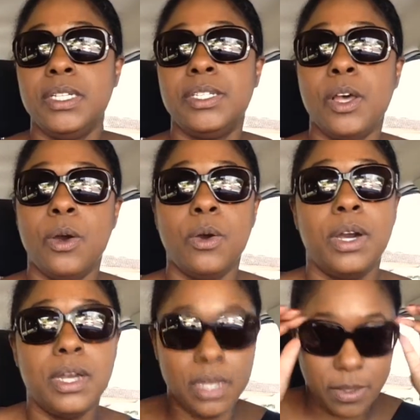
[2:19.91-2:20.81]

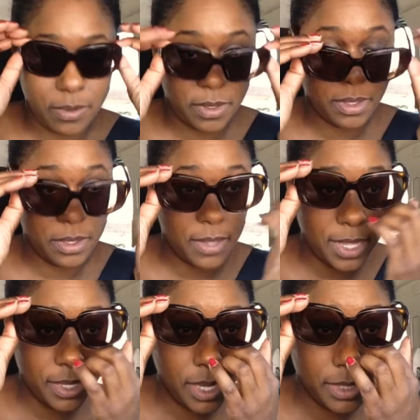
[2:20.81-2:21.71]
So
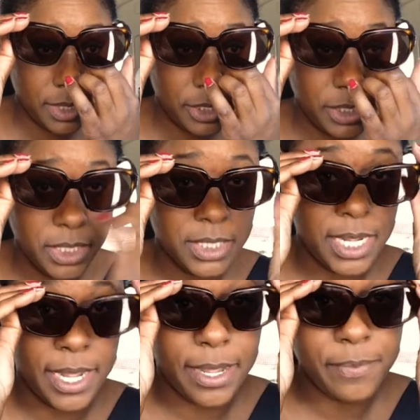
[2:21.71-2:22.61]
at the audition
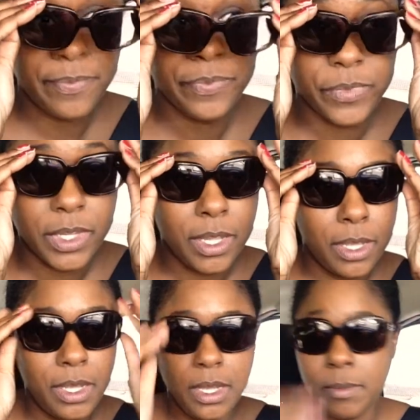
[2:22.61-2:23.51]
today,
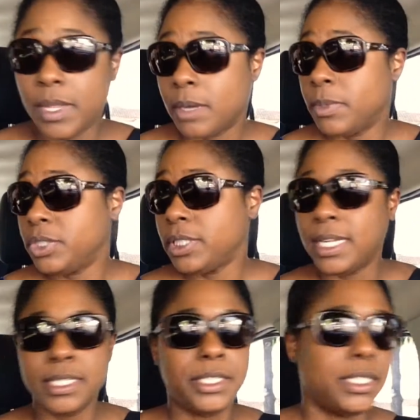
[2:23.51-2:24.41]
the commercial
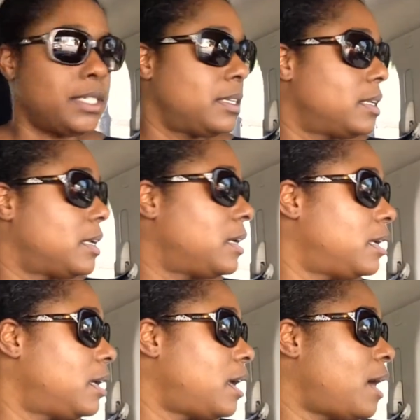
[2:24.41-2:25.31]
audition,
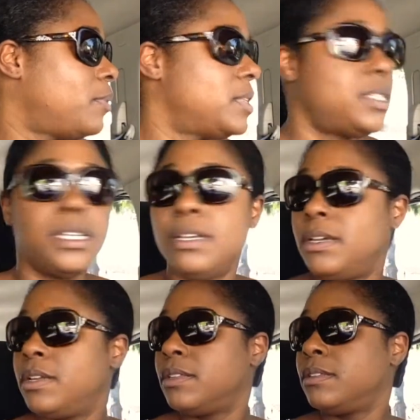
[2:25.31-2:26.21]
I was
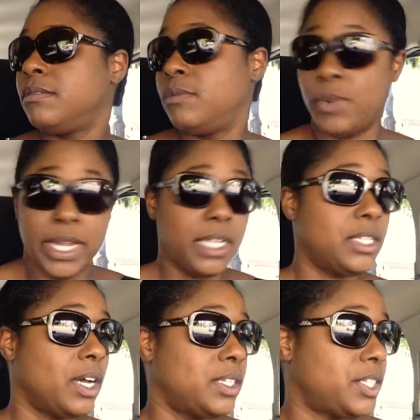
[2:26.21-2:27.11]
waiting
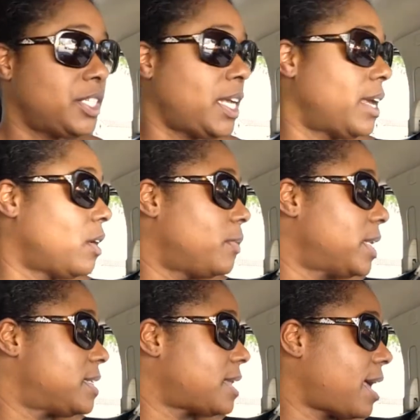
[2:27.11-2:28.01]
to audition. I had
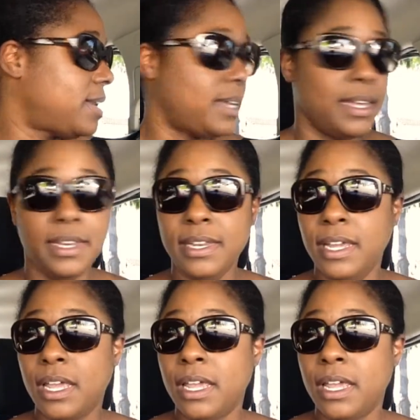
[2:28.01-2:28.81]
already signed in.